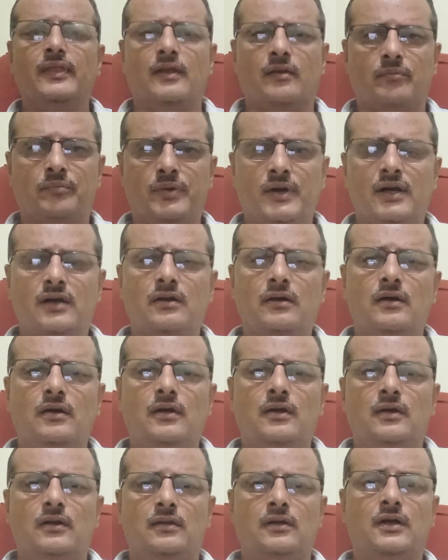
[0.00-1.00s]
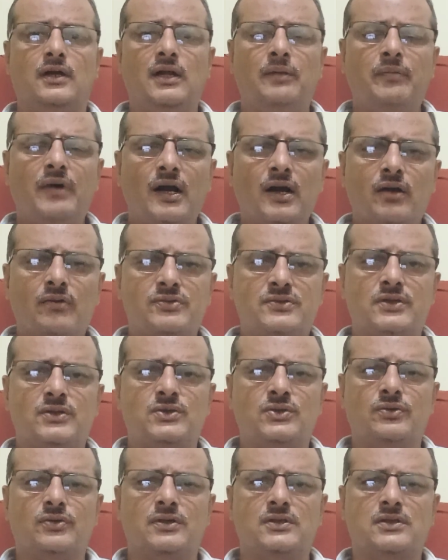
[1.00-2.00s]
but the demand of
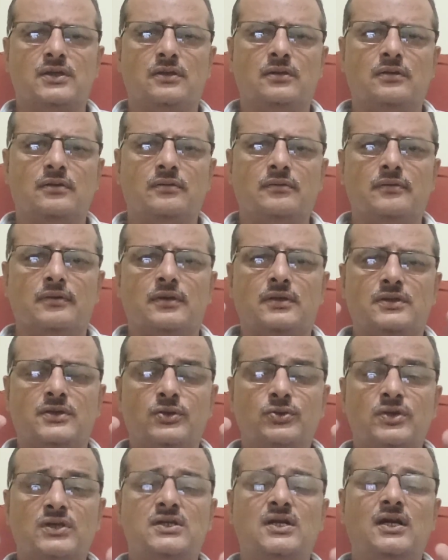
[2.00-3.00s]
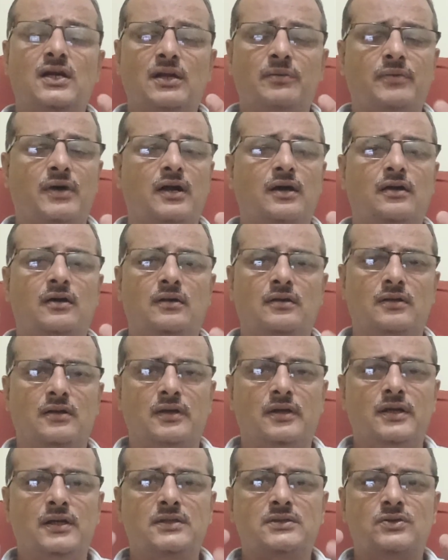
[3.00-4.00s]
situation demand
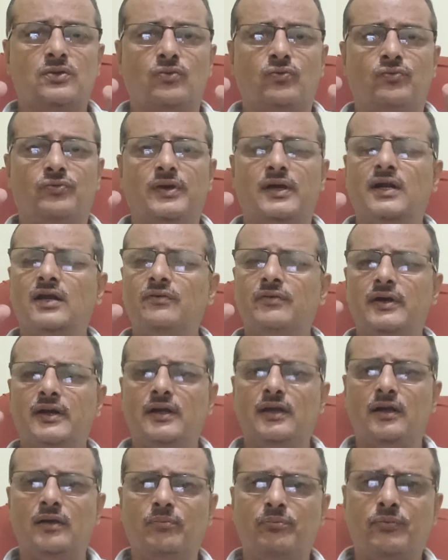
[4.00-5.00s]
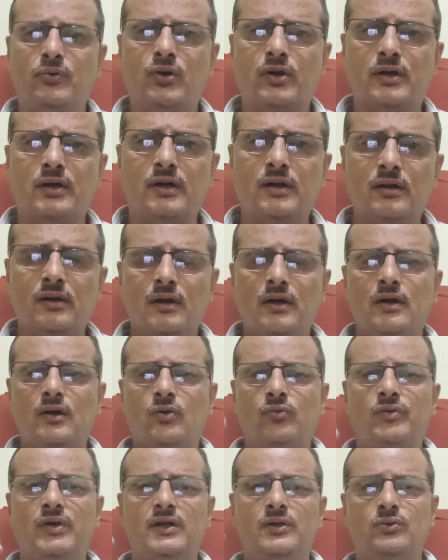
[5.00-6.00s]
is very important
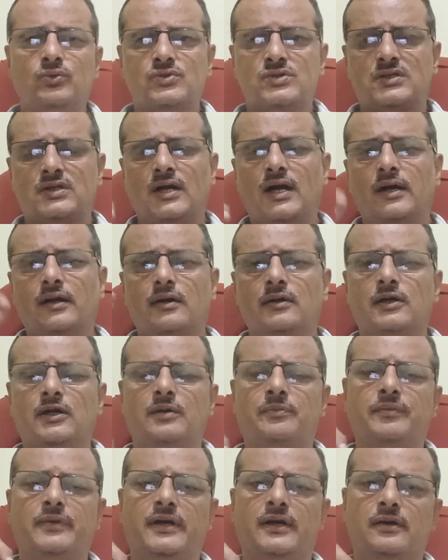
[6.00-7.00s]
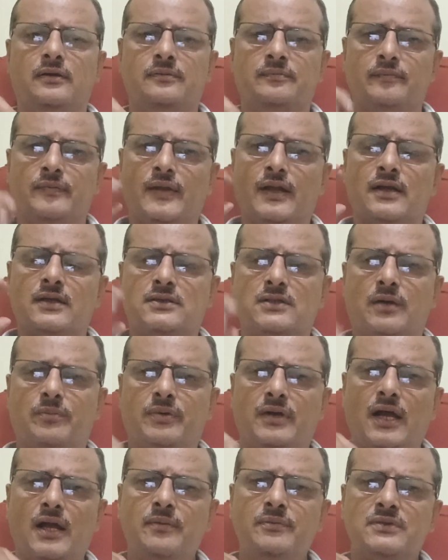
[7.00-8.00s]
when you start a treatment.
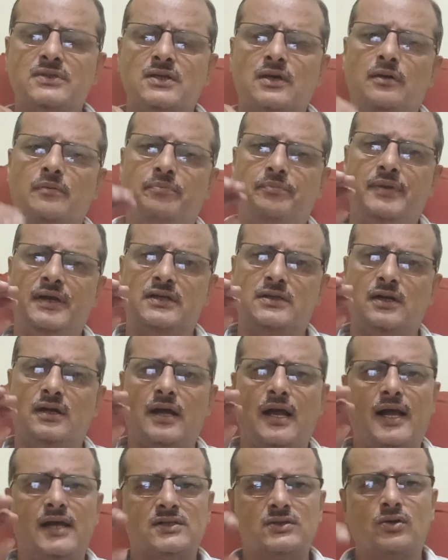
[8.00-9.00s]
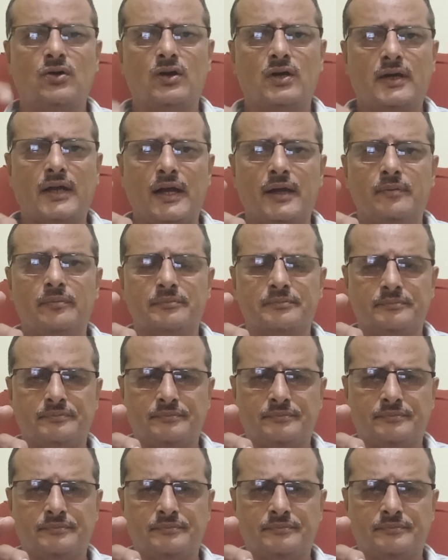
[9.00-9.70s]
Sometimes patient has got time,